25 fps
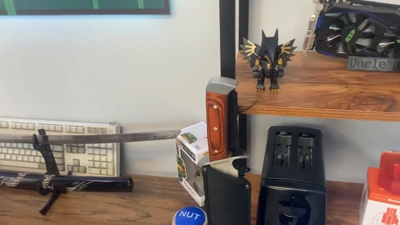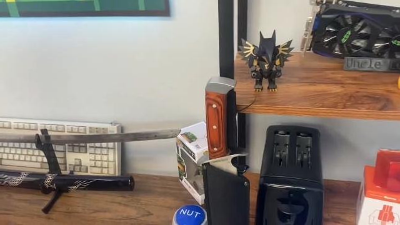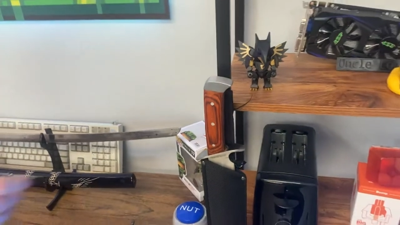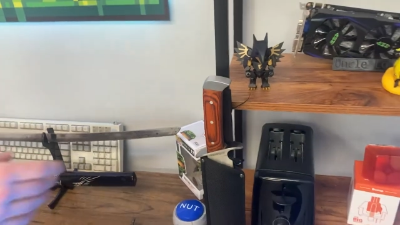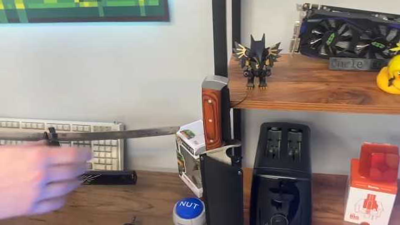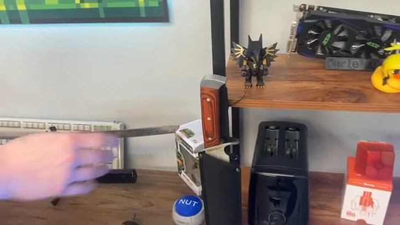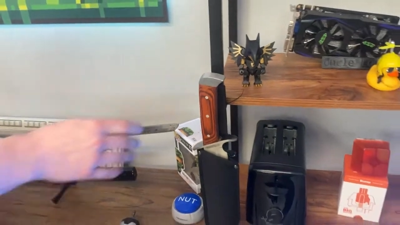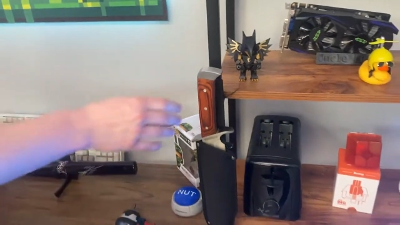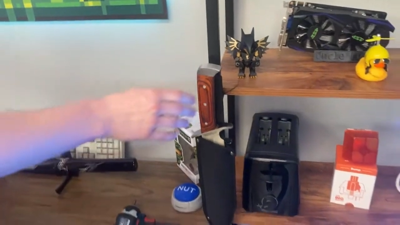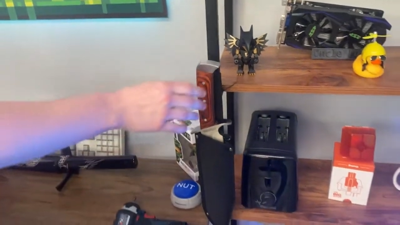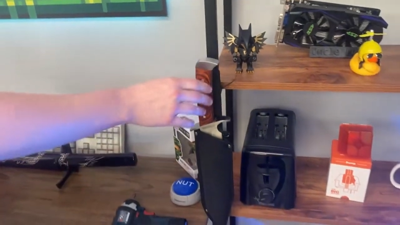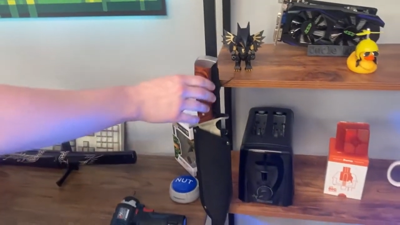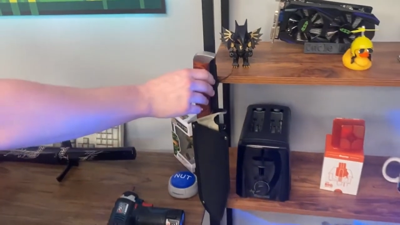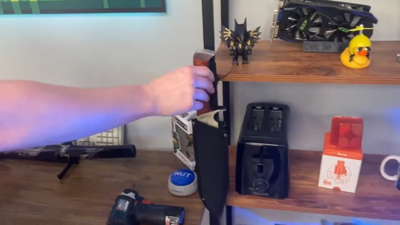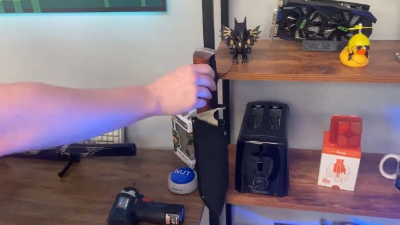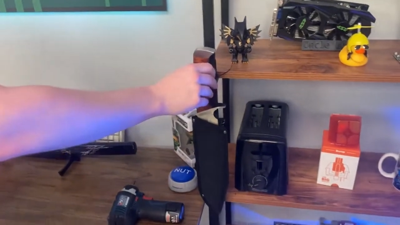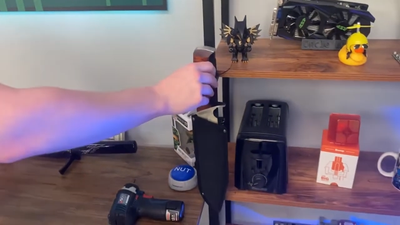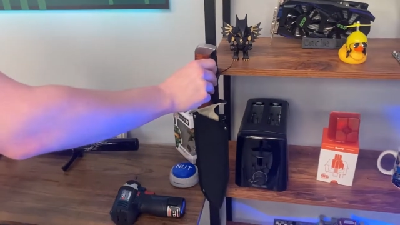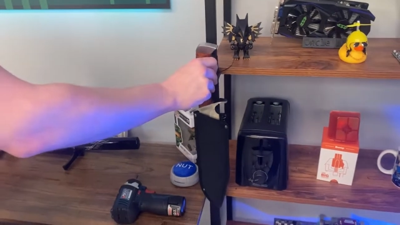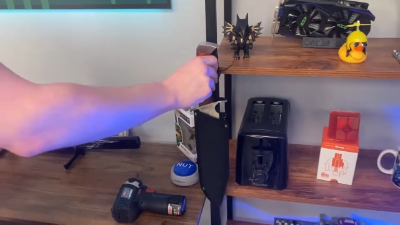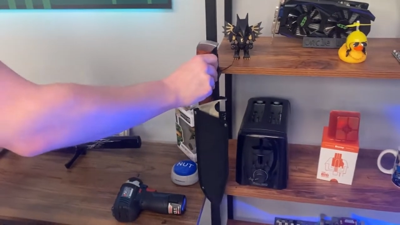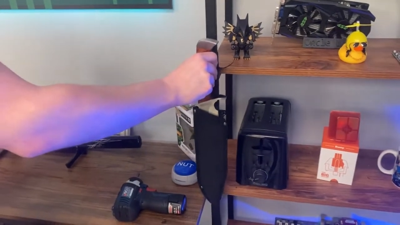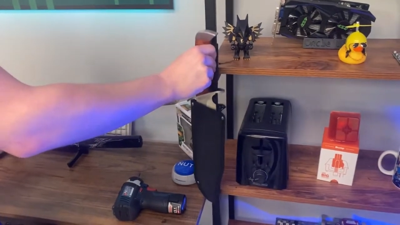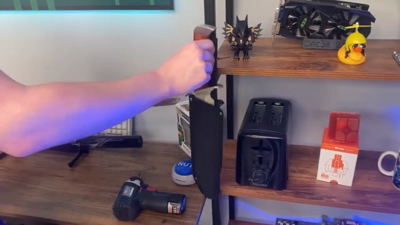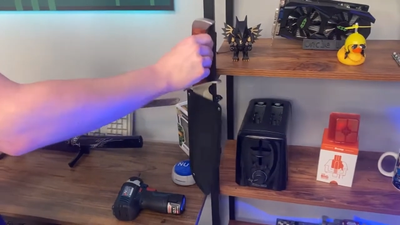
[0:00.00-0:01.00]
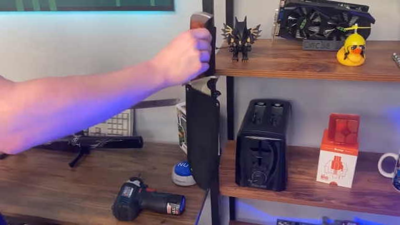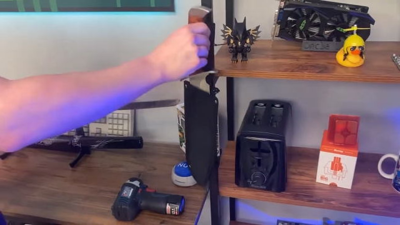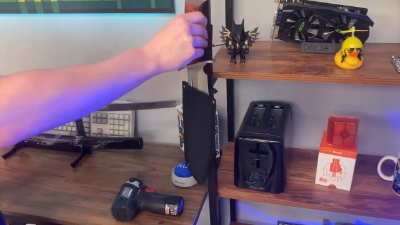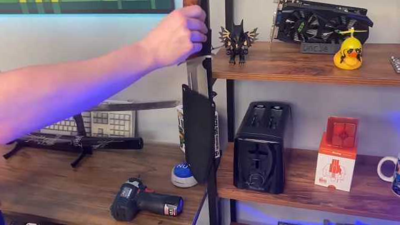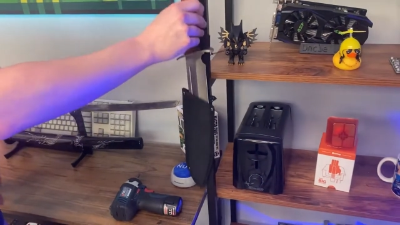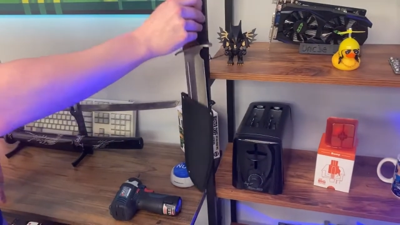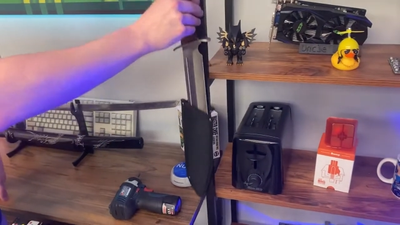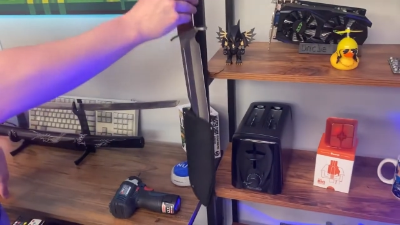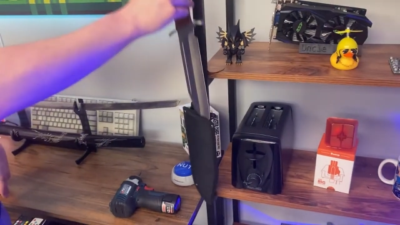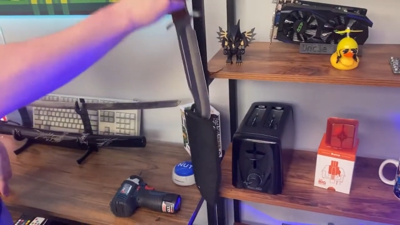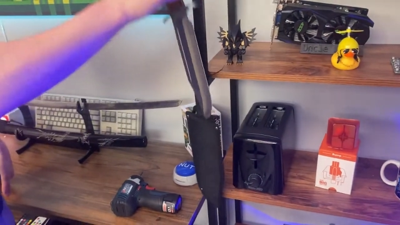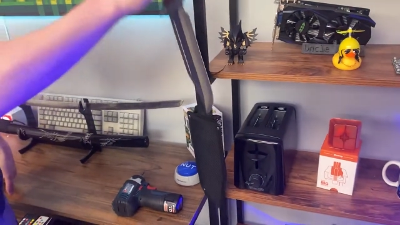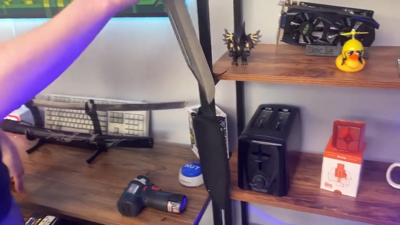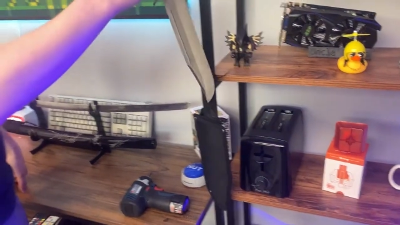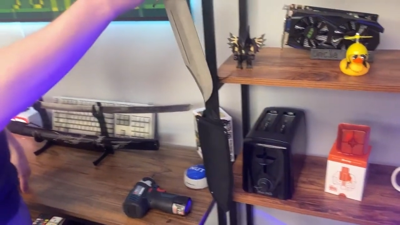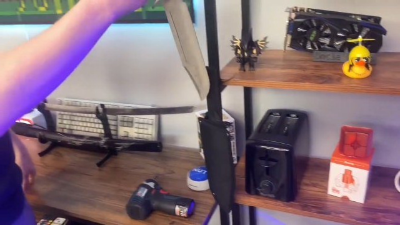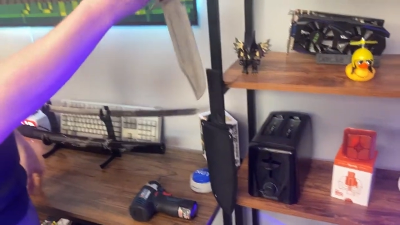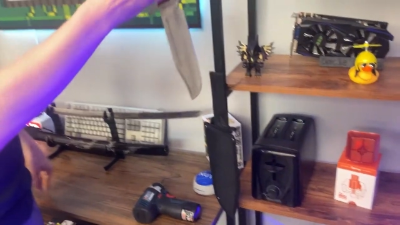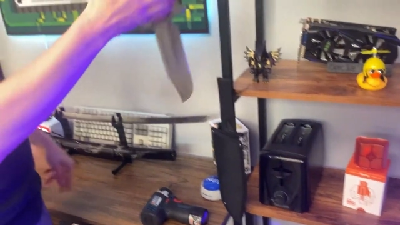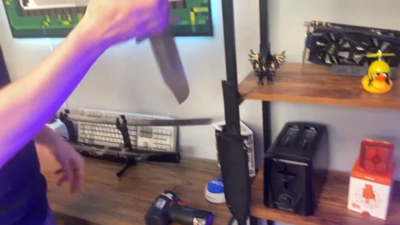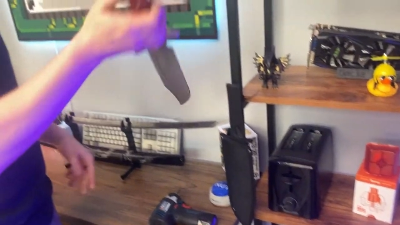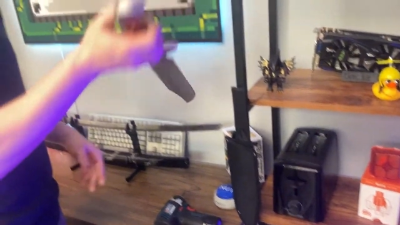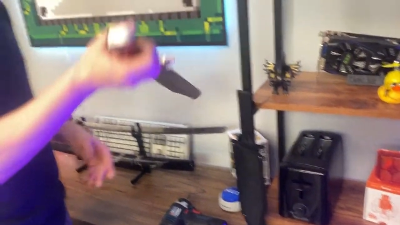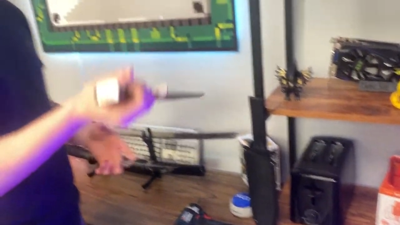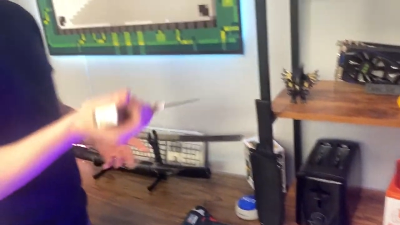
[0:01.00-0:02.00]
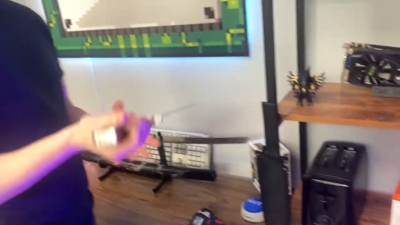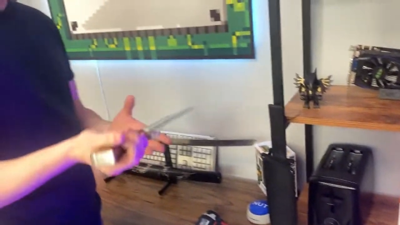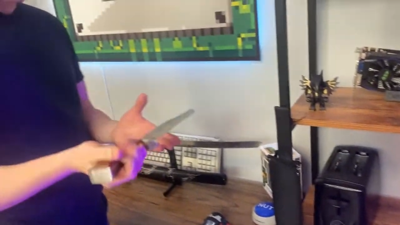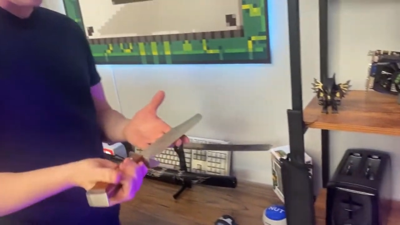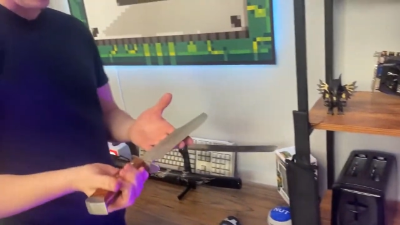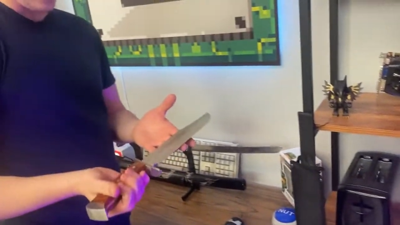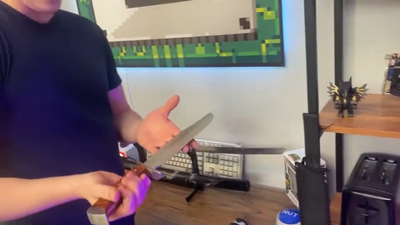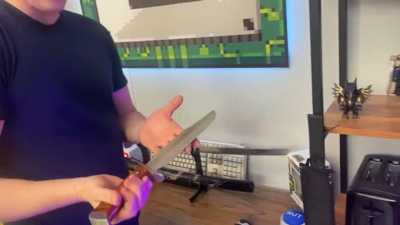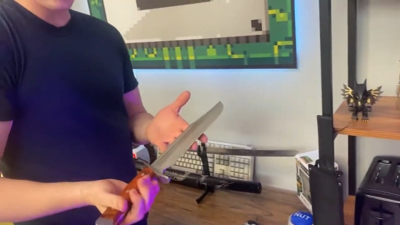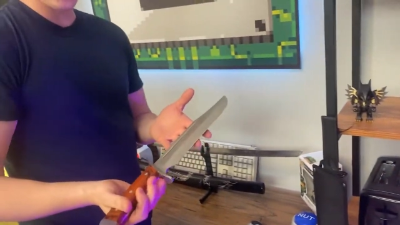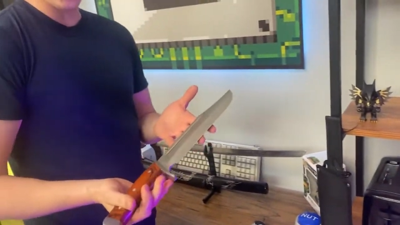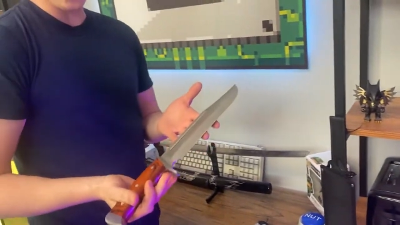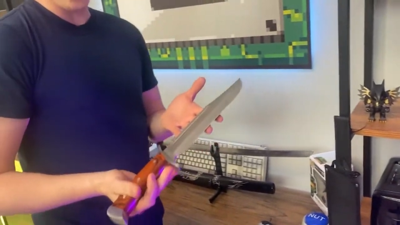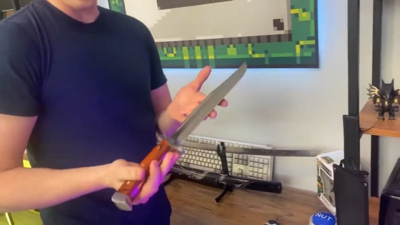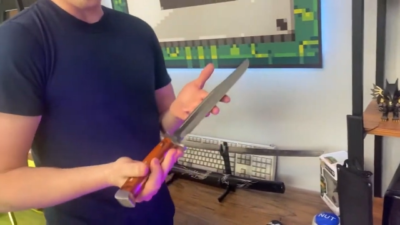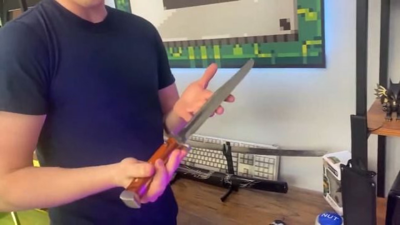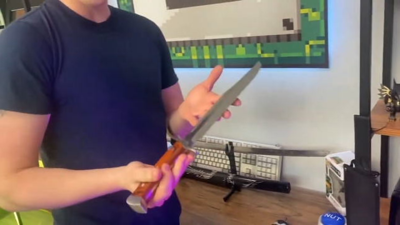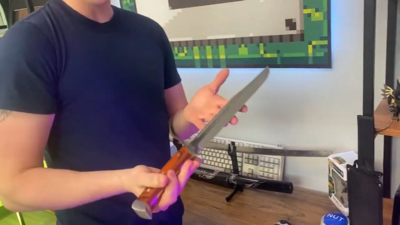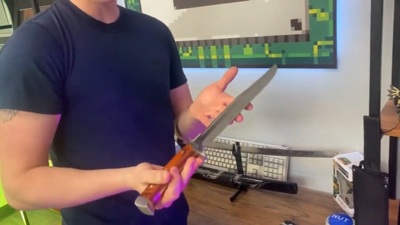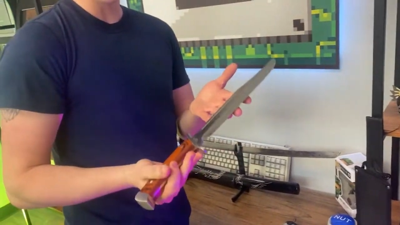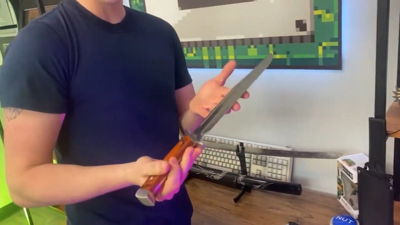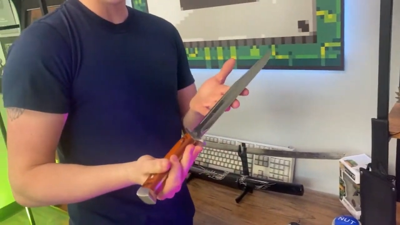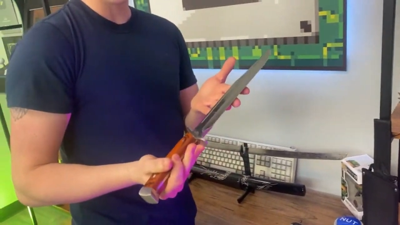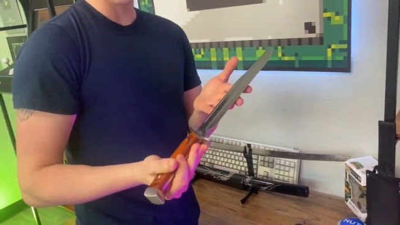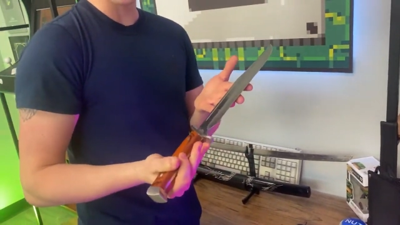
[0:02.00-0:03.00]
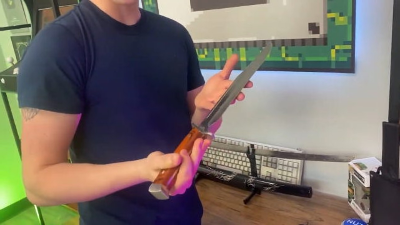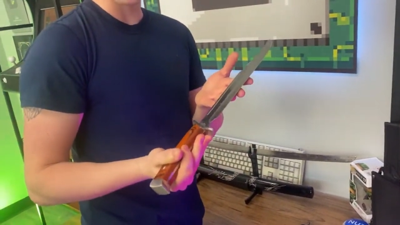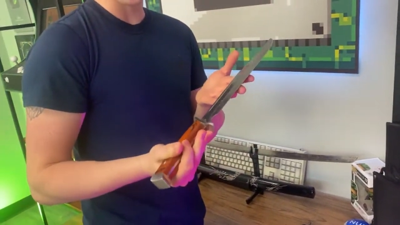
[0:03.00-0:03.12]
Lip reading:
No face is visible, so there are no lips to read.